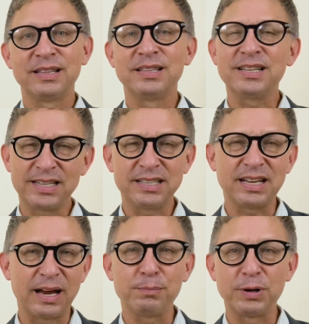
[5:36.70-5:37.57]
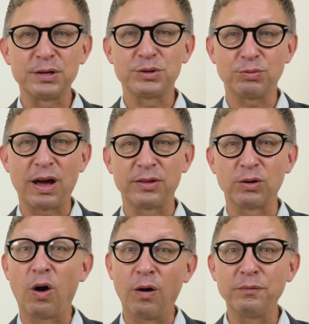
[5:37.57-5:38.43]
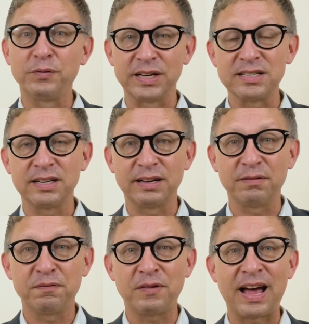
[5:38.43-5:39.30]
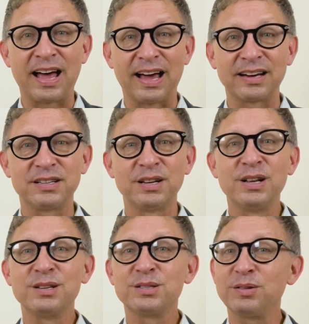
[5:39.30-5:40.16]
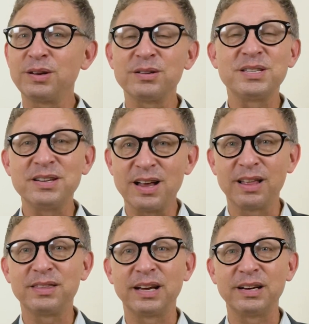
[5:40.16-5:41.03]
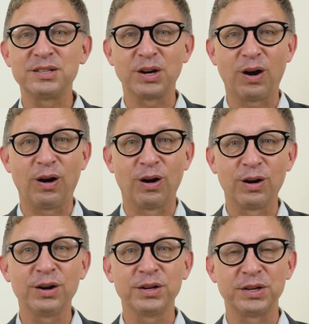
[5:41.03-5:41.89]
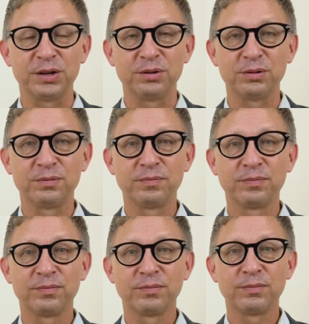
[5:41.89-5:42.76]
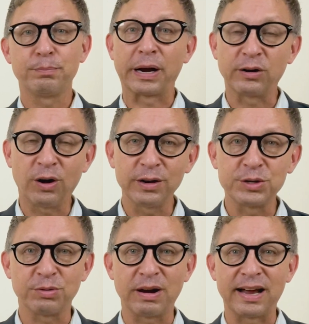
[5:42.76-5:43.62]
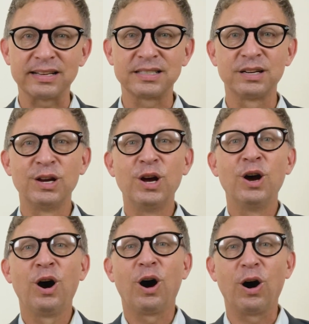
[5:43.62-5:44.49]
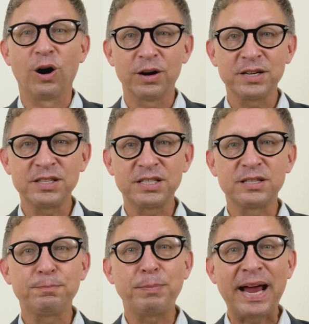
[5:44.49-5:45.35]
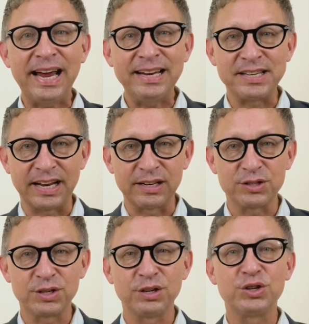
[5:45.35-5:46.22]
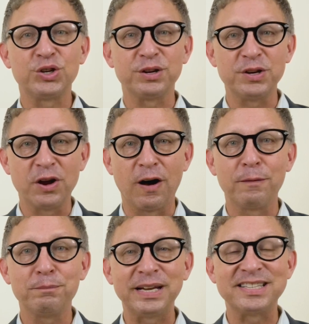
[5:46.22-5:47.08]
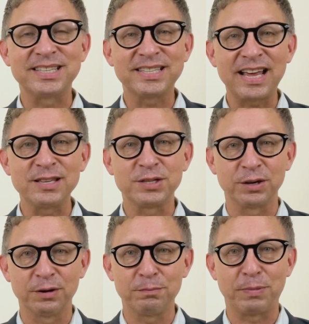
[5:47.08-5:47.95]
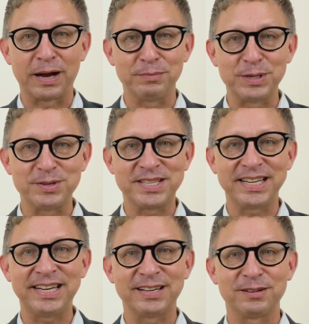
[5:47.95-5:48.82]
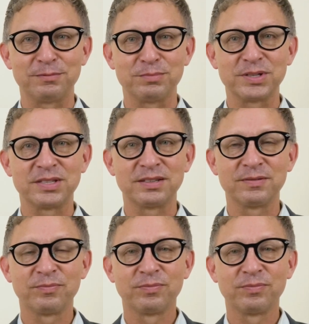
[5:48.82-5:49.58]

This example is rather obviously a fact, so there's nothing to argue. By contrast, artists' paintings should not be censored by museums.